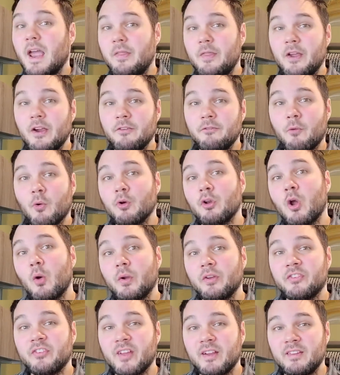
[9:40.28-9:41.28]
and therefore
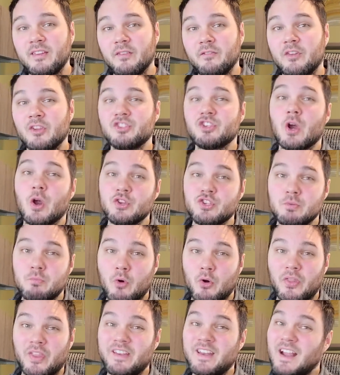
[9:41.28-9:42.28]
no incentive to charge you
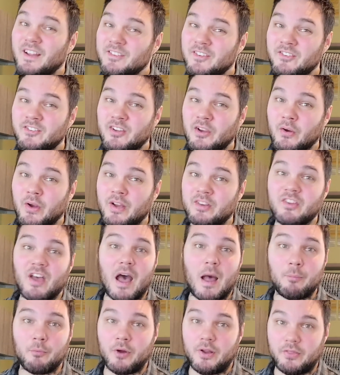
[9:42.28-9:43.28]
more than necessary to
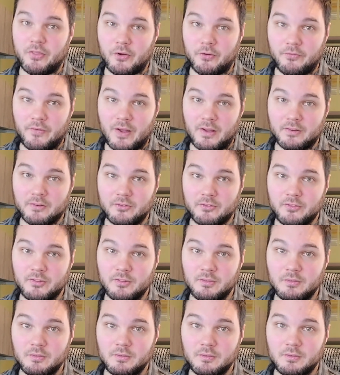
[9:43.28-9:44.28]
operate their
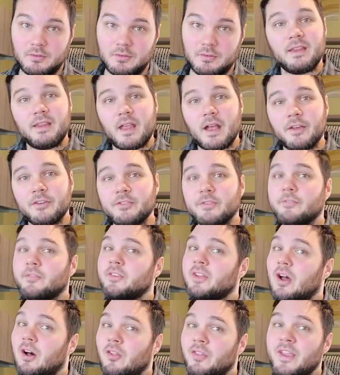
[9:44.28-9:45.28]
funds. Yes,
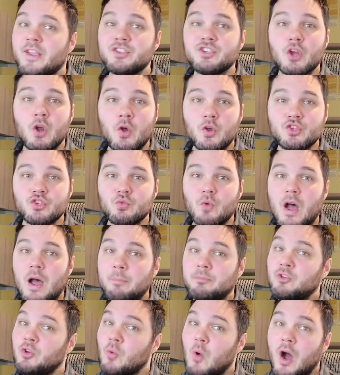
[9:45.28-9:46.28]
Fidelity and Charles
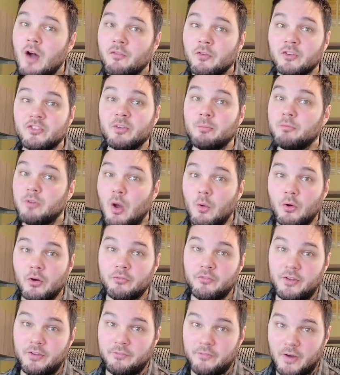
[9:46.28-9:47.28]
Schwab do offer some
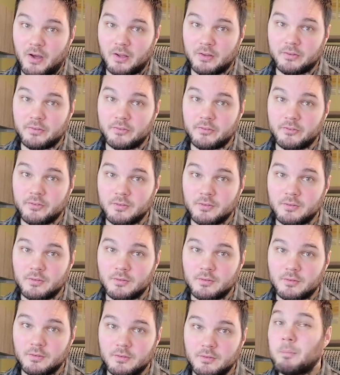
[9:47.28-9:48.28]
lower fee funds,
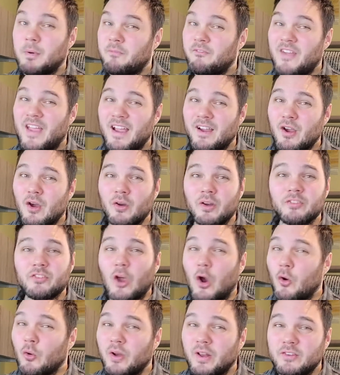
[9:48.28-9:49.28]
but Vanguard is
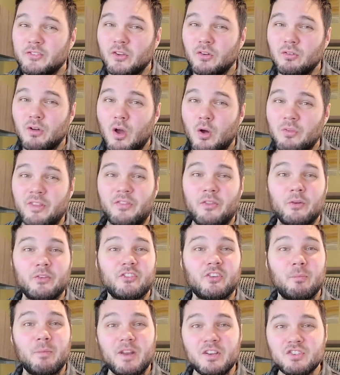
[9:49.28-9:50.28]
already so low that
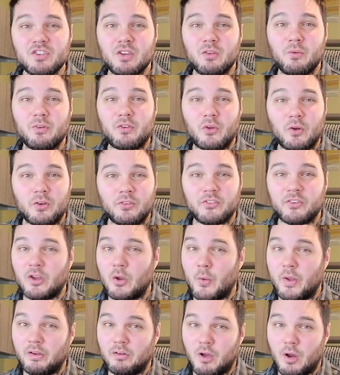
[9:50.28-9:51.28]
there's diminishing returns to
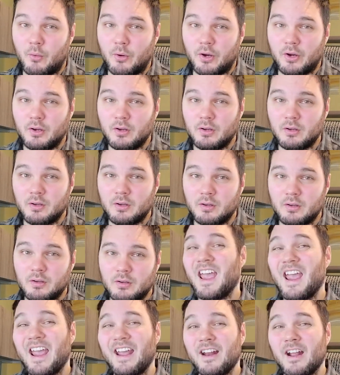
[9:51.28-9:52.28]
going lower,
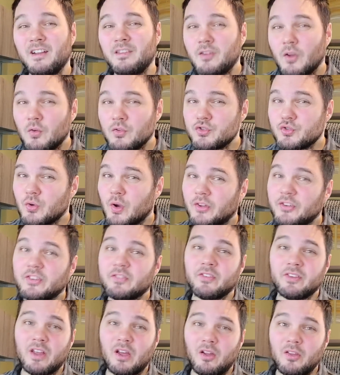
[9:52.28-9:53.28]
and I don't
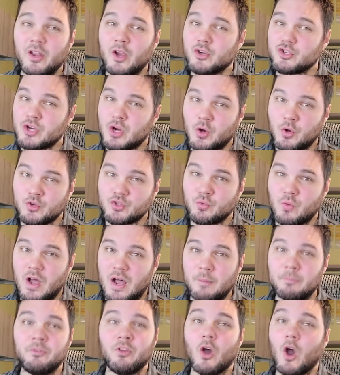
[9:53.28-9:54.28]
trust Fidelity or Charles
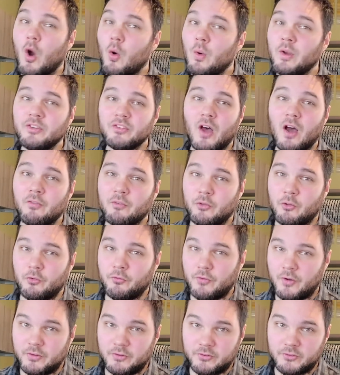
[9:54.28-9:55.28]
Schwab to always offer
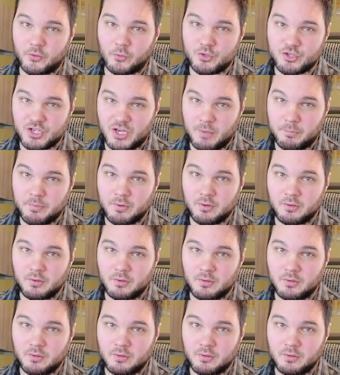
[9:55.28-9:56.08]
their funds so cheap.